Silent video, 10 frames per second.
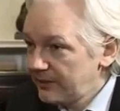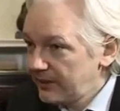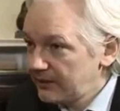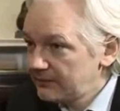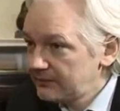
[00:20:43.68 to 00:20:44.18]

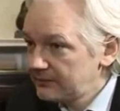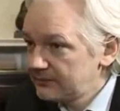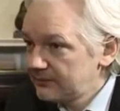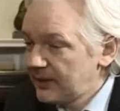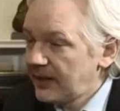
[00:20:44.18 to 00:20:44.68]
Libya
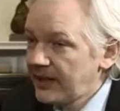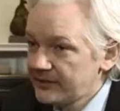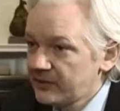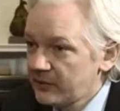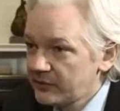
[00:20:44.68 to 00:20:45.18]

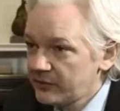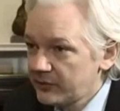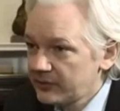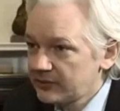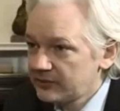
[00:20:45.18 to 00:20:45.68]
as a
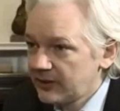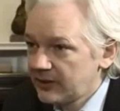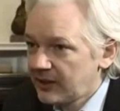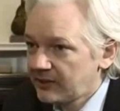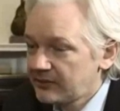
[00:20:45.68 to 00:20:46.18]
conduit
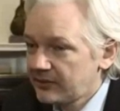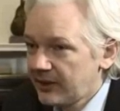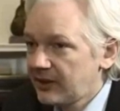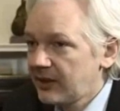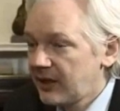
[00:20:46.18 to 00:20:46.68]

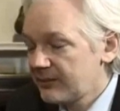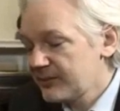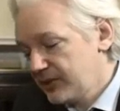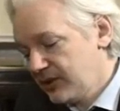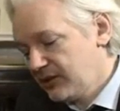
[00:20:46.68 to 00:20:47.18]
to get
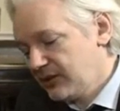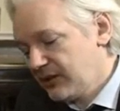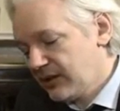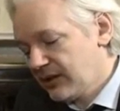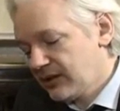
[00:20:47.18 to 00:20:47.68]
arms
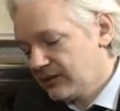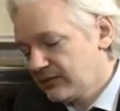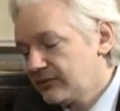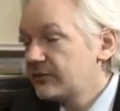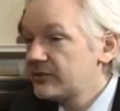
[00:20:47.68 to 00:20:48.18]

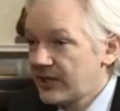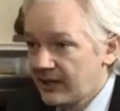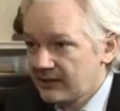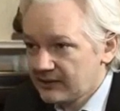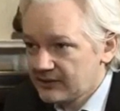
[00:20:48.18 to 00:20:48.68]
to
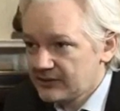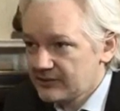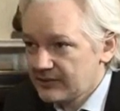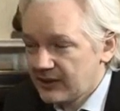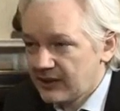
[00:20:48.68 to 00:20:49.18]

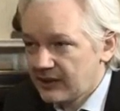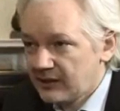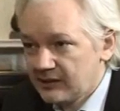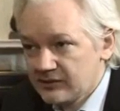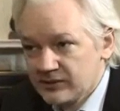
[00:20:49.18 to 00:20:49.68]
jihadists
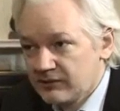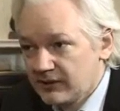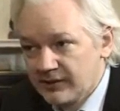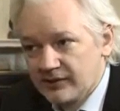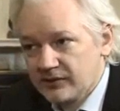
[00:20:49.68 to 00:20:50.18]
in
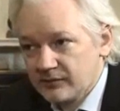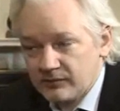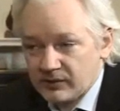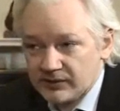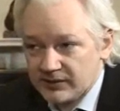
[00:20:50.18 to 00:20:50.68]
Syria. That's
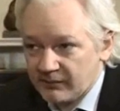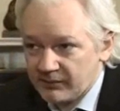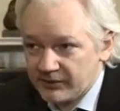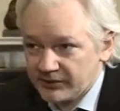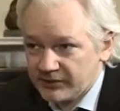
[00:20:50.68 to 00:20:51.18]
well
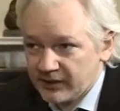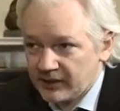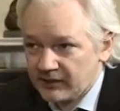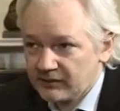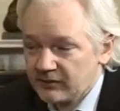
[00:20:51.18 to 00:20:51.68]
established,
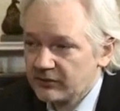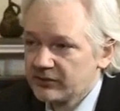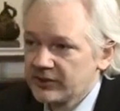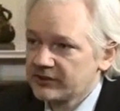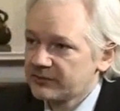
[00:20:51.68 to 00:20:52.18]

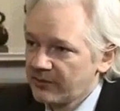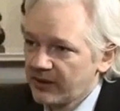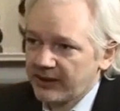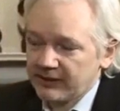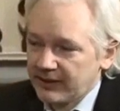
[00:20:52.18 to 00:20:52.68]
not just
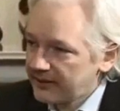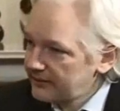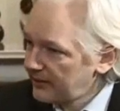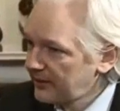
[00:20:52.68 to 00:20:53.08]
by